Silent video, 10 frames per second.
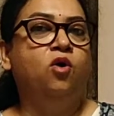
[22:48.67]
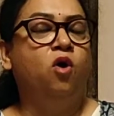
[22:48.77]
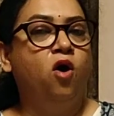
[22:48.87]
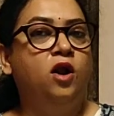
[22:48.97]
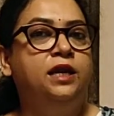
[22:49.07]

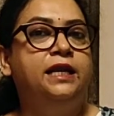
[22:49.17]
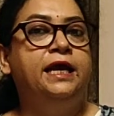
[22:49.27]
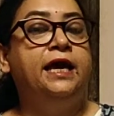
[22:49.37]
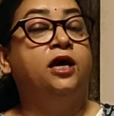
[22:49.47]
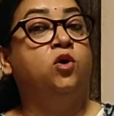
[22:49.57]

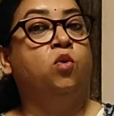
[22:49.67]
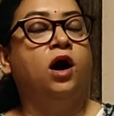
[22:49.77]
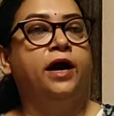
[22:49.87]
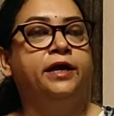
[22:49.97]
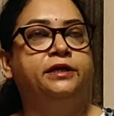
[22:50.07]
Basically, these
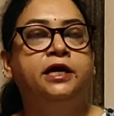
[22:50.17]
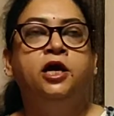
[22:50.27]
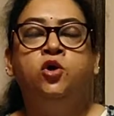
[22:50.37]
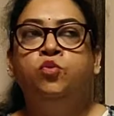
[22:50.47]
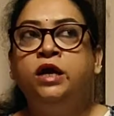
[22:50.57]

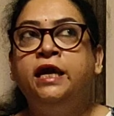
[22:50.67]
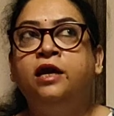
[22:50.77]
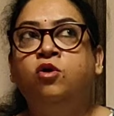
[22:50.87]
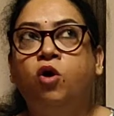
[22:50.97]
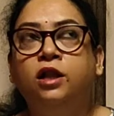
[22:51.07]
values
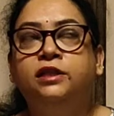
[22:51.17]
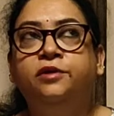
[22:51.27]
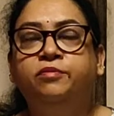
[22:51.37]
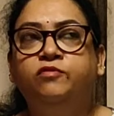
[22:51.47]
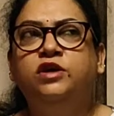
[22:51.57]
are
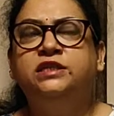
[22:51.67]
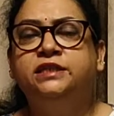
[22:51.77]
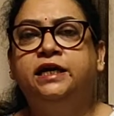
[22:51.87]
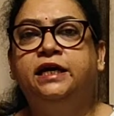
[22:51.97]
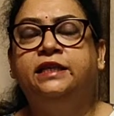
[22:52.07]
all
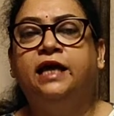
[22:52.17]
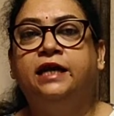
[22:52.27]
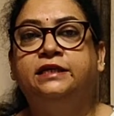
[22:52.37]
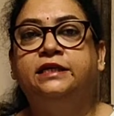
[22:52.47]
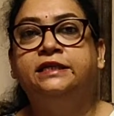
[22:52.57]
acquired.